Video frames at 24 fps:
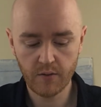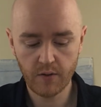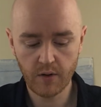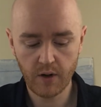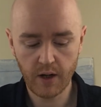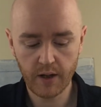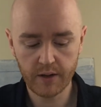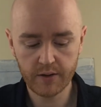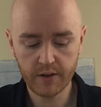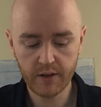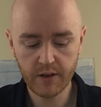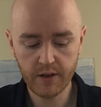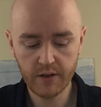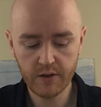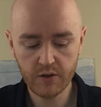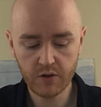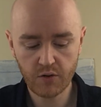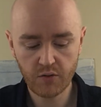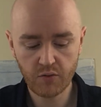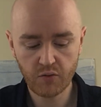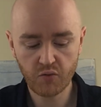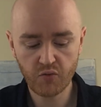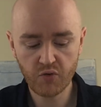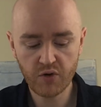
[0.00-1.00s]
And these
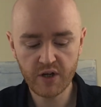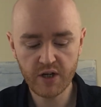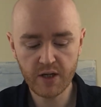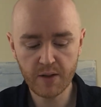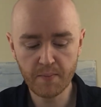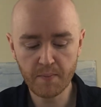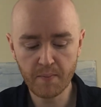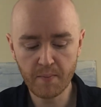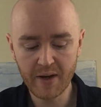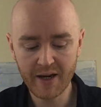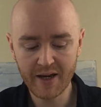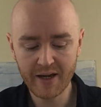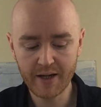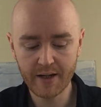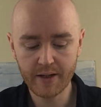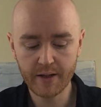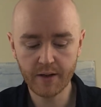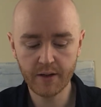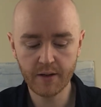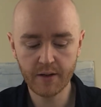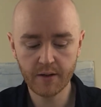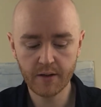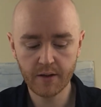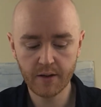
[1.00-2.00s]
three
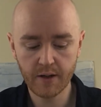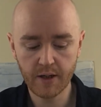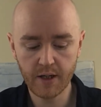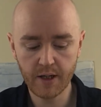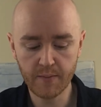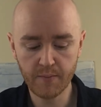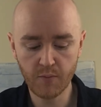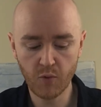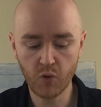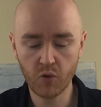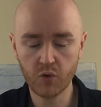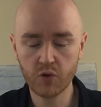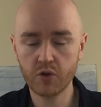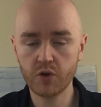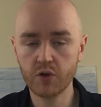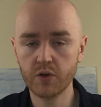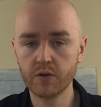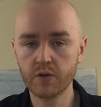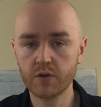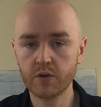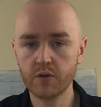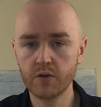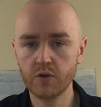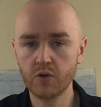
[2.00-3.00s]
main
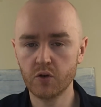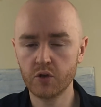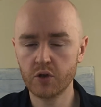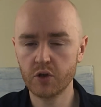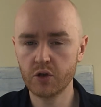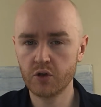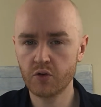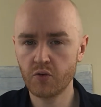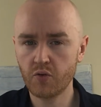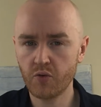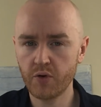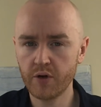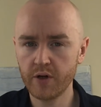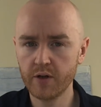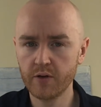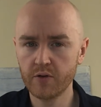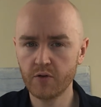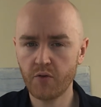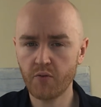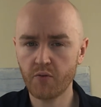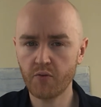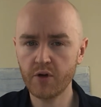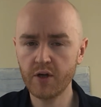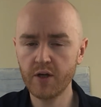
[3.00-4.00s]
emotions, you know, these three,
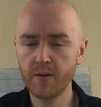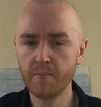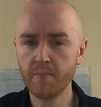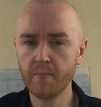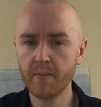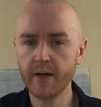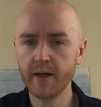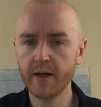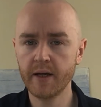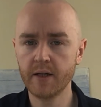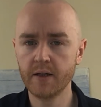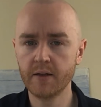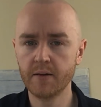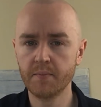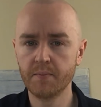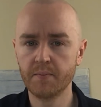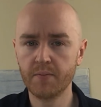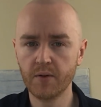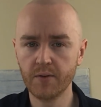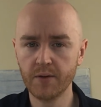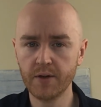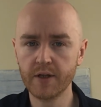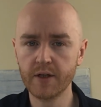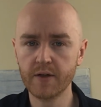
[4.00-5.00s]
three main
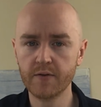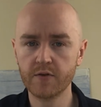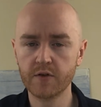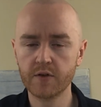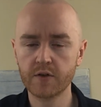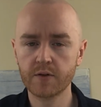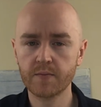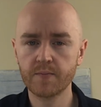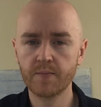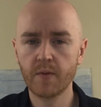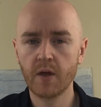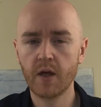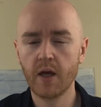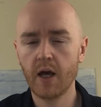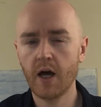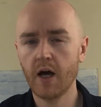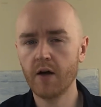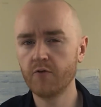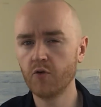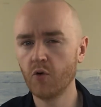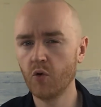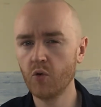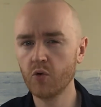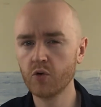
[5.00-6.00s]
beliefs have
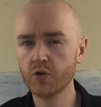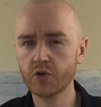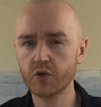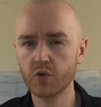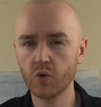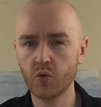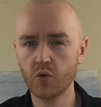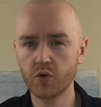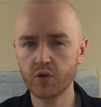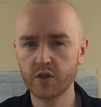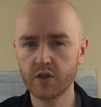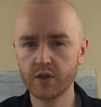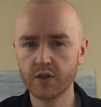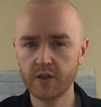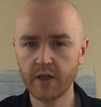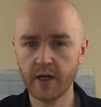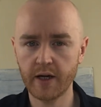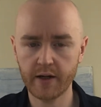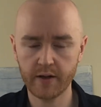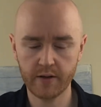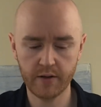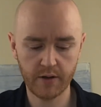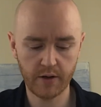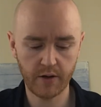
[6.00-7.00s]
all sorts of
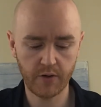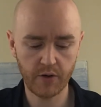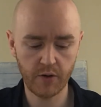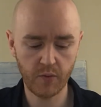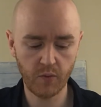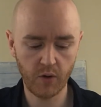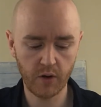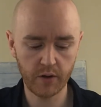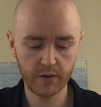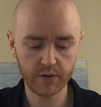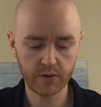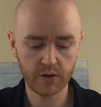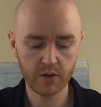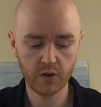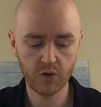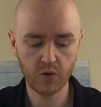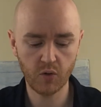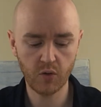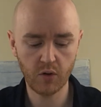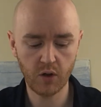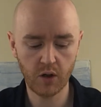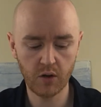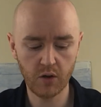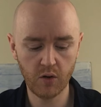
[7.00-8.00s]
secondary ones. You know,
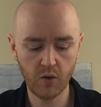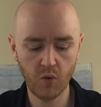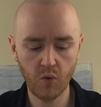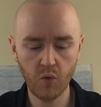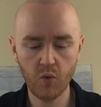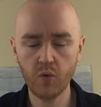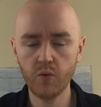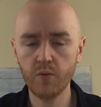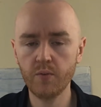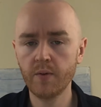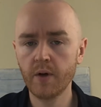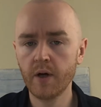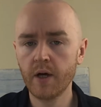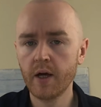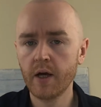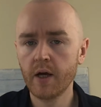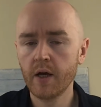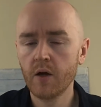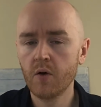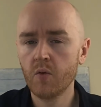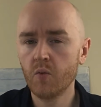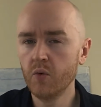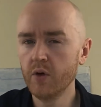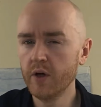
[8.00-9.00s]
alone,
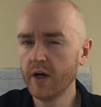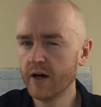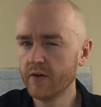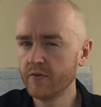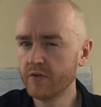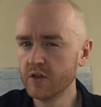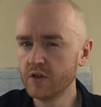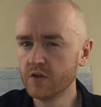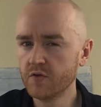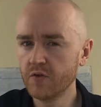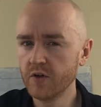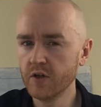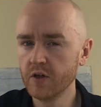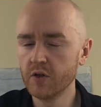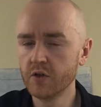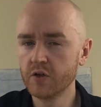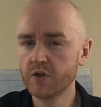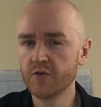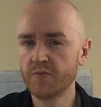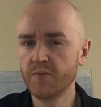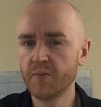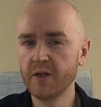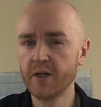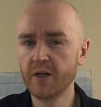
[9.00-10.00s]
we have these feelings
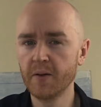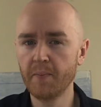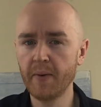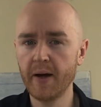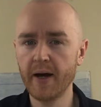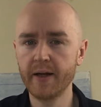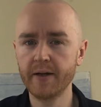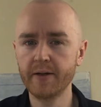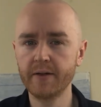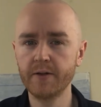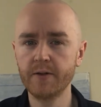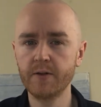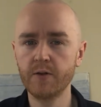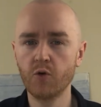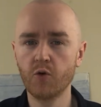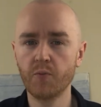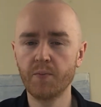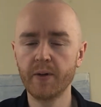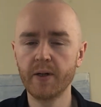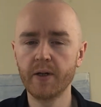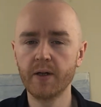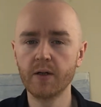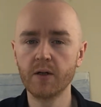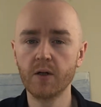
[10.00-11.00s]
of being abandoned or
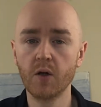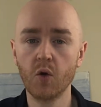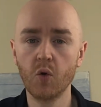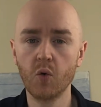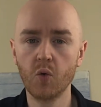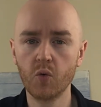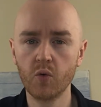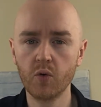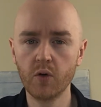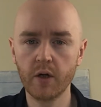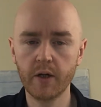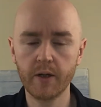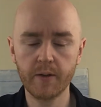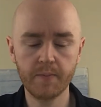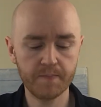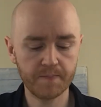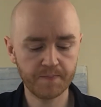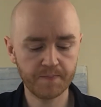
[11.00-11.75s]
being lonely